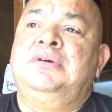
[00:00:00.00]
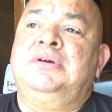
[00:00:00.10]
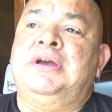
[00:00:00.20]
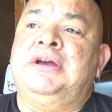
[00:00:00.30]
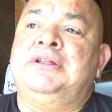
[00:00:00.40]

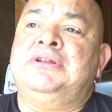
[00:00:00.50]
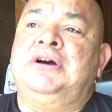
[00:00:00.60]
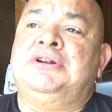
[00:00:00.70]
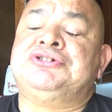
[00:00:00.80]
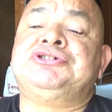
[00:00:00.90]
and
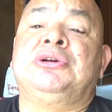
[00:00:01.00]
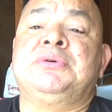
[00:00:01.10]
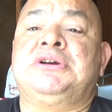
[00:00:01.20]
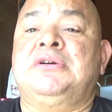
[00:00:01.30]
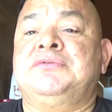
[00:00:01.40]
on a slow
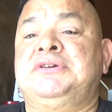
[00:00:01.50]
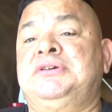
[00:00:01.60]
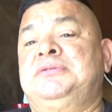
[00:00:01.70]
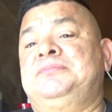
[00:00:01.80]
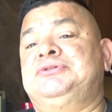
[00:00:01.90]
recovery.
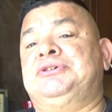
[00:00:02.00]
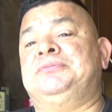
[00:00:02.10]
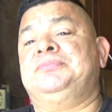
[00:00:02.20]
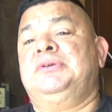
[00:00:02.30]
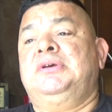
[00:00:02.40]

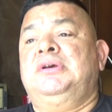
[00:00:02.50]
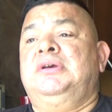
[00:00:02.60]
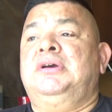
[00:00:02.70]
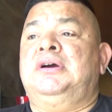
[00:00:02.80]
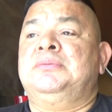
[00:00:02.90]
So
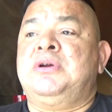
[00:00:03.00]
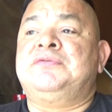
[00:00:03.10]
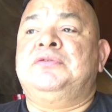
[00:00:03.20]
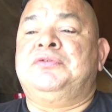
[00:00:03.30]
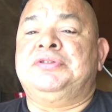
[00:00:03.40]
I'm
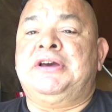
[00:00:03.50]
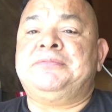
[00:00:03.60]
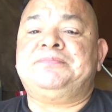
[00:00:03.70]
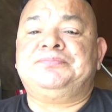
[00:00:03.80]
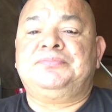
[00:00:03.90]
grateful for
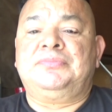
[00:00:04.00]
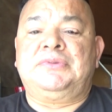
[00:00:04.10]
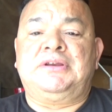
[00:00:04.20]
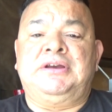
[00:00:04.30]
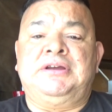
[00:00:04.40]
that.
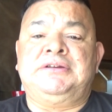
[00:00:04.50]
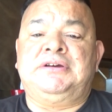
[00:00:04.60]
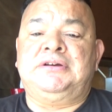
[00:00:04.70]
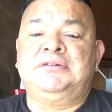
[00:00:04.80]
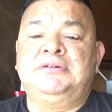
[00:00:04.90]
And
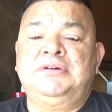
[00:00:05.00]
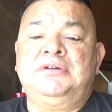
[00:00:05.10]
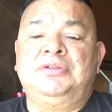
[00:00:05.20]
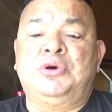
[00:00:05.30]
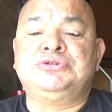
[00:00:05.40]

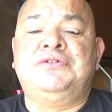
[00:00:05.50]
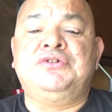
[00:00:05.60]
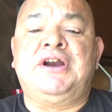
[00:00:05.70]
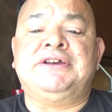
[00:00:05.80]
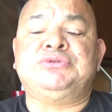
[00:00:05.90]
those of
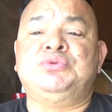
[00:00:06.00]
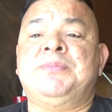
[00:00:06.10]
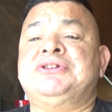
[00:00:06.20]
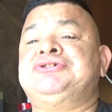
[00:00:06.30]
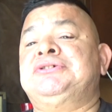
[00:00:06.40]
you guys who
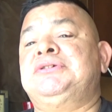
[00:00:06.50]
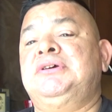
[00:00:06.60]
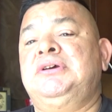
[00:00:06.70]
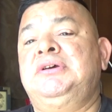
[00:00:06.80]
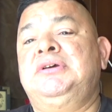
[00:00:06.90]
mentioned
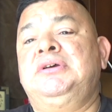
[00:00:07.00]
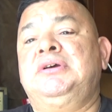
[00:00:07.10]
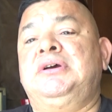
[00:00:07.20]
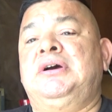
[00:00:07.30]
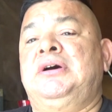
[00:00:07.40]

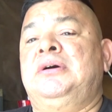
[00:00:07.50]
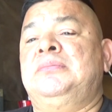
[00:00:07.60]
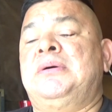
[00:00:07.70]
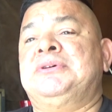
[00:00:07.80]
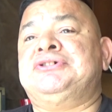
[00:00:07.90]

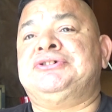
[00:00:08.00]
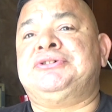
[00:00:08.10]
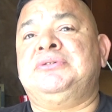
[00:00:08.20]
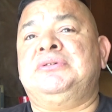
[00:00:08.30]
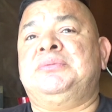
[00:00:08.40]
about my
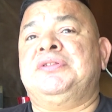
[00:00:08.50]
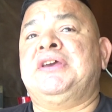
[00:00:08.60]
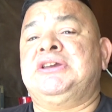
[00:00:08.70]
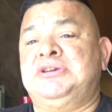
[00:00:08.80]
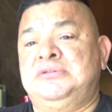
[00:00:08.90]
sister, I want to
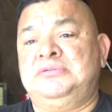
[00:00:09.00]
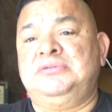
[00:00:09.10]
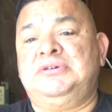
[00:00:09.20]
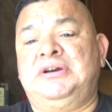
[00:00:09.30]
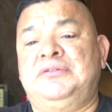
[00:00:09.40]
thank you
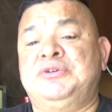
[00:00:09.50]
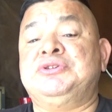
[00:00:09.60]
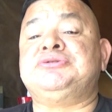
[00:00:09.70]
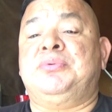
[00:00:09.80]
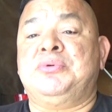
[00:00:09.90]
for your
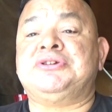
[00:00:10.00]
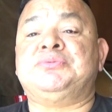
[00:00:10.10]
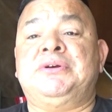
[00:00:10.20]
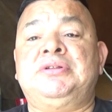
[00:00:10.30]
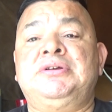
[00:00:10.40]
support as
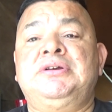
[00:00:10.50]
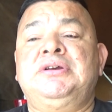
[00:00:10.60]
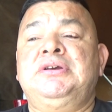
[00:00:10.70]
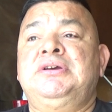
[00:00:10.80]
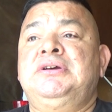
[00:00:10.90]
well
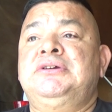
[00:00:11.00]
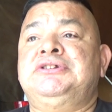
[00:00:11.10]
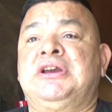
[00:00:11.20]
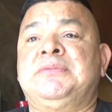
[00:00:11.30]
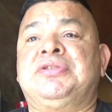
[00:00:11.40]

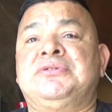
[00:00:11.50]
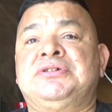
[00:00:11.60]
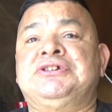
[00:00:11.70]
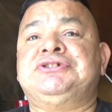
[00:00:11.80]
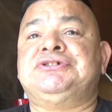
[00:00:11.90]
to get me through
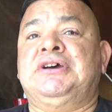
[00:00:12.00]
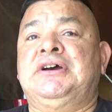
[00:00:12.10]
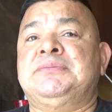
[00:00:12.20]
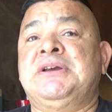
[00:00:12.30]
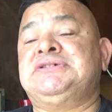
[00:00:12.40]
this.
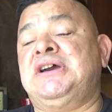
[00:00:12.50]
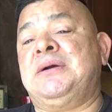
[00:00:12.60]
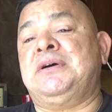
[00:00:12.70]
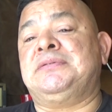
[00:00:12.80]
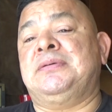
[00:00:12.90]

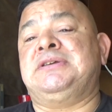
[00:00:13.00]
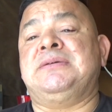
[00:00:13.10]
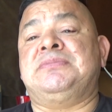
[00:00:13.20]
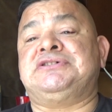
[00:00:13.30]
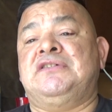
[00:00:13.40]
Meantime, I can
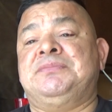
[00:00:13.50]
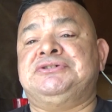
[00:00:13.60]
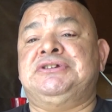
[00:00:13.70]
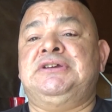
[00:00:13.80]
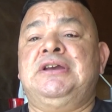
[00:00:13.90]
keep myself
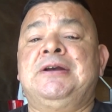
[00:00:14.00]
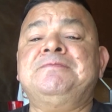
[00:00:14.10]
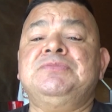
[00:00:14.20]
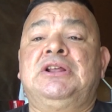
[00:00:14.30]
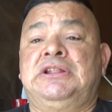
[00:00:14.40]
busy.
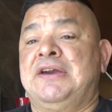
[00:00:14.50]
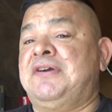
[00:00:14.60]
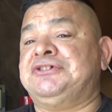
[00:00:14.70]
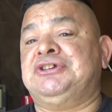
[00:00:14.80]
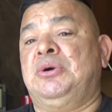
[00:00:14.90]
Life
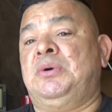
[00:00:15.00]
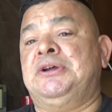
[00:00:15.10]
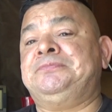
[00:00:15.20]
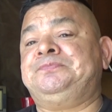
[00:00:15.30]
has to go on.